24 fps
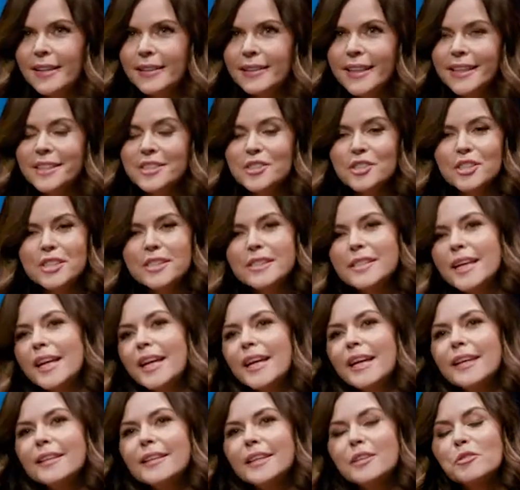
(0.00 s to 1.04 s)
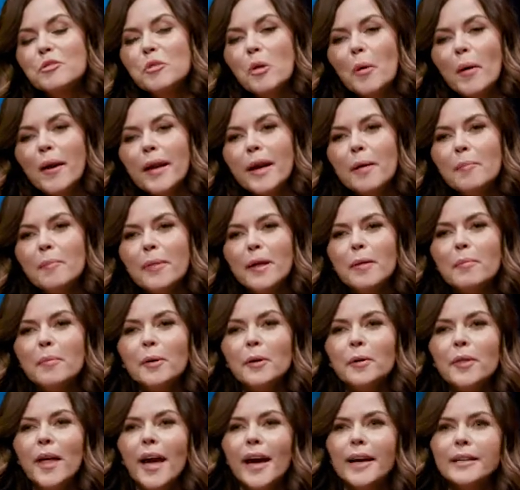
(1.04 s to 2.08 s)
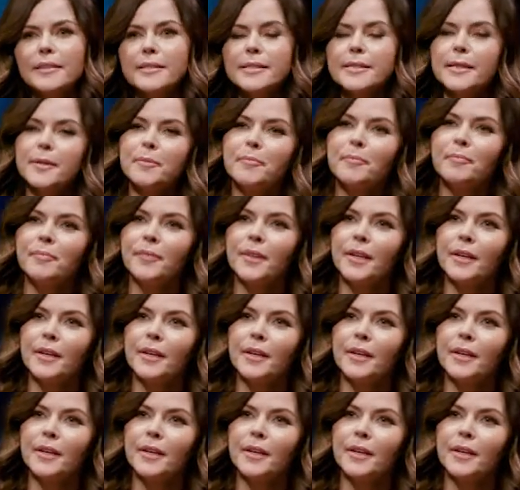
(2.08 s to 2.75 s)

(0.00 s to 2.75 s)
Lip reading: Let's just say that growing up, they both had some